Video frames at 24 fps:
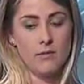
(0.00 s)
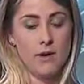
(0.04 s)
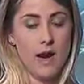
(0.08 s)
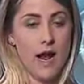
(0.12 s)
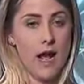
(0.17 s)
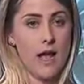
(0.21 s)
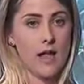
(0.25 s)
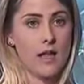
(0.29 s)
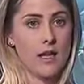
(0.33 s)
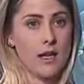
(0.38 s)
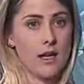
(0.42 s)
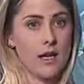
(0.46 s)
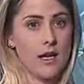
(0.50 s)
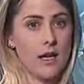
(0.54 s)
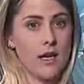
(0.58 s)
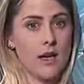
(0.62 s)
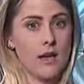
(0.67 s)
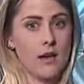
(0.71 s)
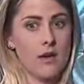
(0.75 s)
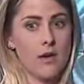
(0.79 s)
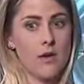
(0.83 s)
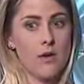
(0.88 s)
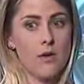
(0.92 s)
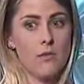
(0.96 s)

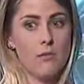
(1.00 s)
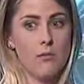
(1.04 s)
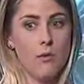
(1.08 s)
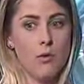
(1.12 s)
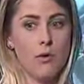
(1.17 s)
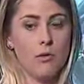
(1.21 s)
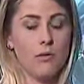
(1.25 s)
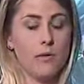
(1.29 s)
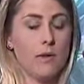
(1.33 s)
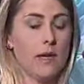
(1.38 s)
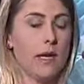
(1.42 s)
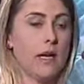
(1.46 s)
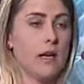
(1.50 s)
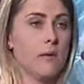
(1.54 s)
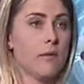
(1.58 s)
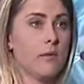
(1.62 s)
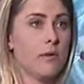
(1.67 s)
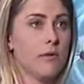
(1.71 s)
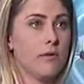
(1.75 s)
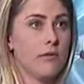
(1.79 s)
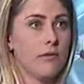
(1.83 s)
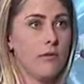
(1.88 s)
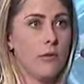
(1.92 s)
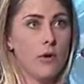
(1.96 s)
reality more
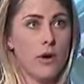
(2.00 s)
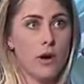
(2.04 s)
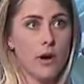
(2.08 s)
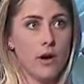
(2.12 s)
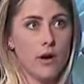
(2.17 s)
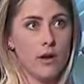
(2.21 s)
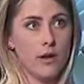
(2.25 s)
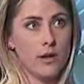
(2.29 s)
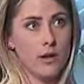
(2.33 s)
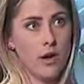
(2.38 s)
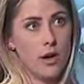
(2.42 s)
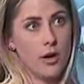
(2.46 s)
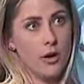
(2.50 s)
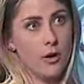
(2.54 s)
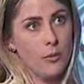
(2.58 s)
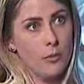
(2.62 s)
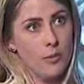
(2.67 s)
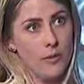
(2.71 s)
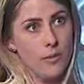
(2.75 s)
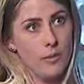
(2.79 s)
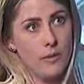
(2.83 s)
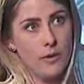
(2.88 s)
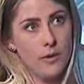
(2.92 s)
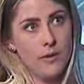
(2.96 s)
relatable for younger
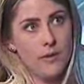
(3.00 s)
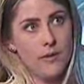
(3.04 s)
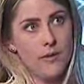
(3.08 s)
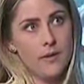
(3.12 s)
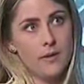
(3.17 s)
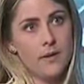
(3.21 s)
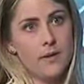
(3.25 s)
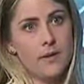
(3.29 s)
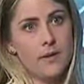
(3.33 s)
people.